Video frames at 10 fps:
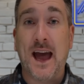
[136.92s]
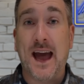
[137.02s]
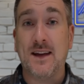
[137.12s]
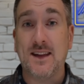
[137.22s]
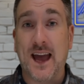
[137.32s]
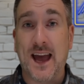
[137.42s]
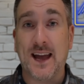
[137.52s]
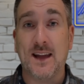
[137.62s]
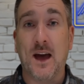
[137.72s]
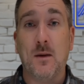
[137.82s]
And
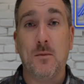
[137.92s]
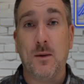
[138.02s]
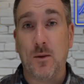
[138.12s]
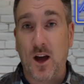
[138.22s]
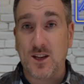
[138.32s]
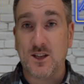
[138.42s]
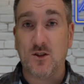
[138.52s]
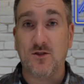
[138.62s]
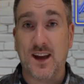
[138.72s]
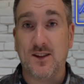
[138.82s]
then, my
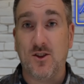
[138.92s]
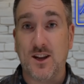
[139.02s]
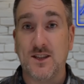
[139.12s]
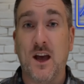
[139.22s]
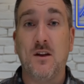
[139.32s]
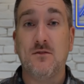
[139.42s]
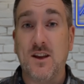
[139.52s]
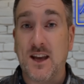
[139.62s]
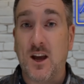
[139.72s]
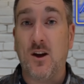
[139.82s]
personal favorite,
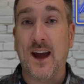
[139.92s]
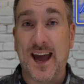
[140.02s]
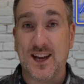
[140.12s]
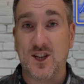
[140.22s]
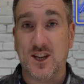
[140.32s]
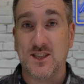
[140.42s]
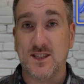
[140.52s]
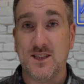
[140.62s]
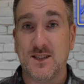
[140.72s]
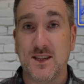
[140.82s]
video agents.